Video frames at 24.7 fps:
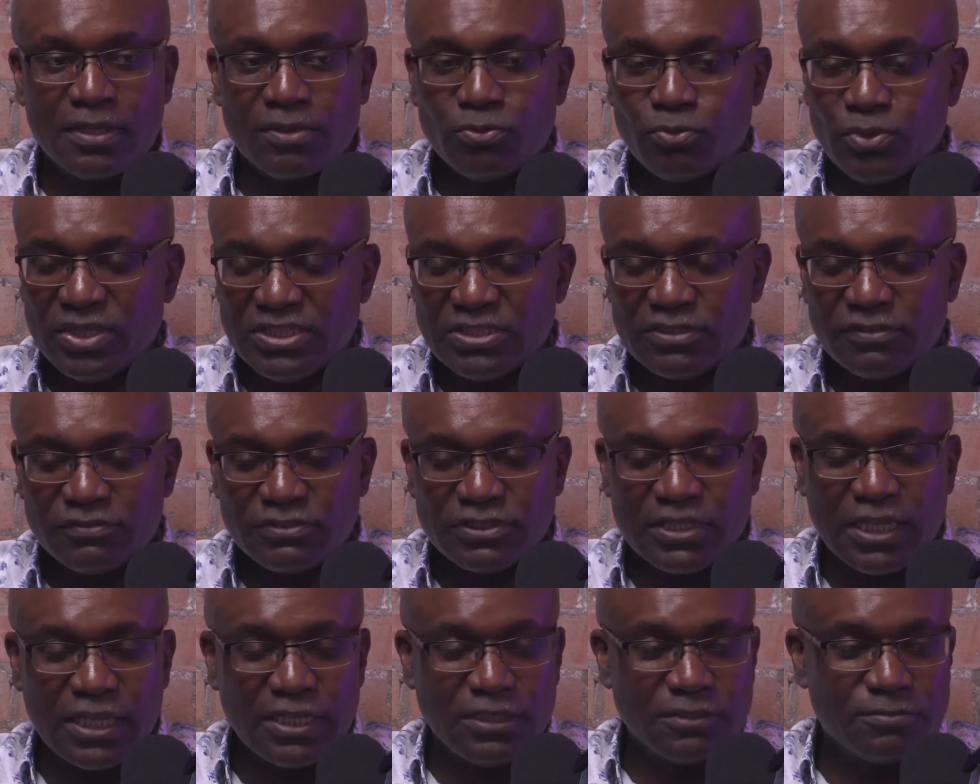winds of
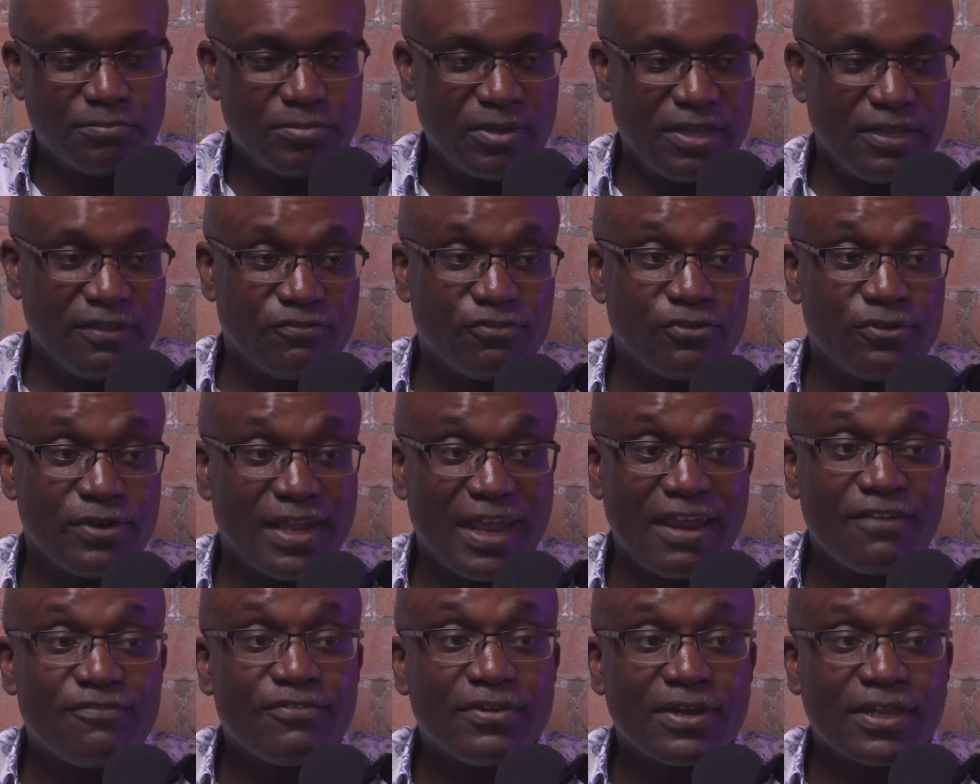change blowing through
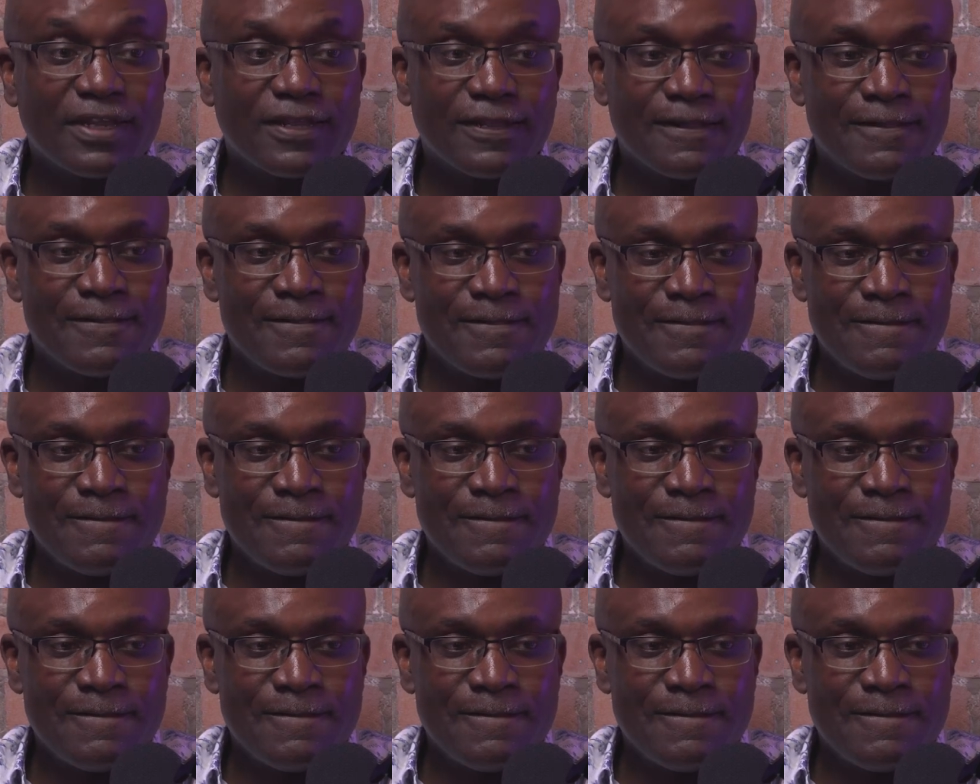Africa.